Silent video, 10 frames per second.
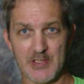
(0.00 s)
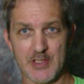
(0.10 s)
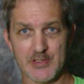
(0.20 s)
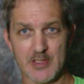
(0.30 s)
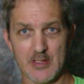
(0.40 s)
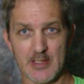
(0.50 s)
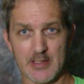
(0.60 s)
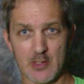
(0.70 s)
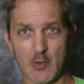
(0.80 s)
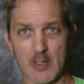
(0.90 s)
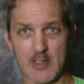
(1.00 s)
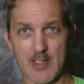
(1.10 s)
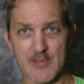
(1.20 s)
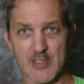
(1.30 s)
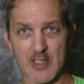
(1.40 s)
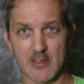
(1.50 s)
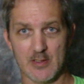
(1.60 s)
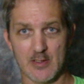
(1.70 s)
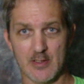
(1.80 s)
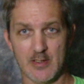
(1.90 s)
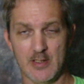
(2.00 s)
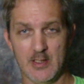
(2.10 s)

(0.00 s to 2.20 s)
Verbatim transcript: it's got like a quick life cycle on it.